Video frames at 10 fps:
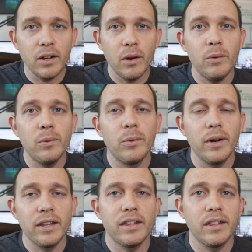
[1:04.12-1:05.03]
go
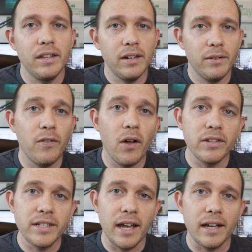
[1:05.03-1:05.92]
with the default
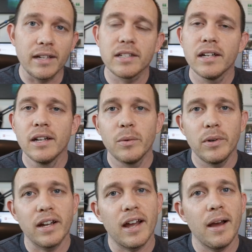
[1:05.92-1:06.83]
settings when
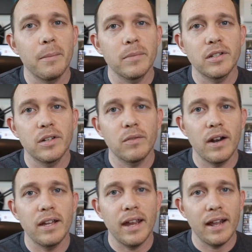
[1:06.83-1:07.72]
it comes to
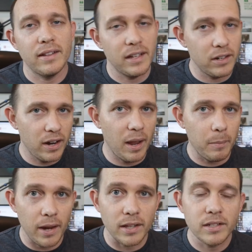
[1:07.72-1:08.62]
running ads in your
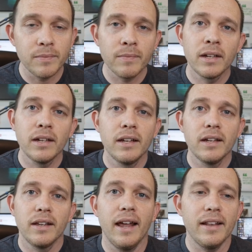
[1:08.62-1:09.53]
campaigns.
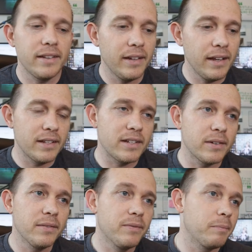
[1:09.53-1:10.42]
And it
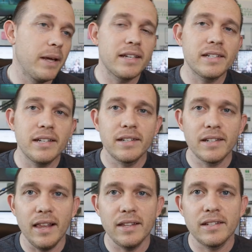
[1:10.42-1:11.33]
makes
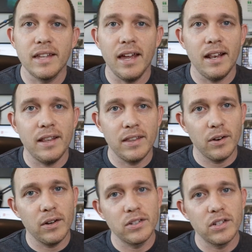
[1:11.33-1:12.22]
sense that they're
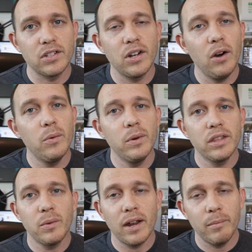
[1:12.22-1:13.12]
going to just go with
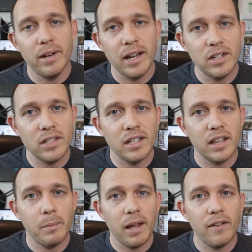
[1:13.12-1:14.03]
the recommendations that
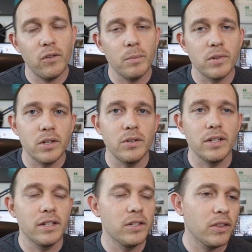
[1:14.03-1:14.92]
the platforms are
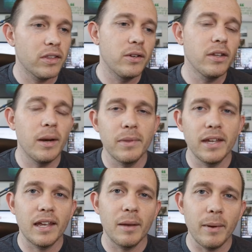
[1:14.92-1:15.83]
using. So the two that I'm
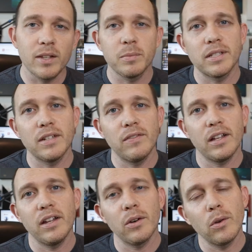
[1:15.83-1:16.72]
thinking about
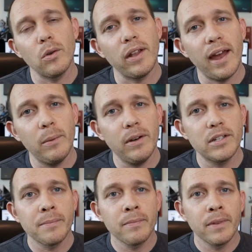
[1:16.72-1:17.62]
specifically are Google AdWords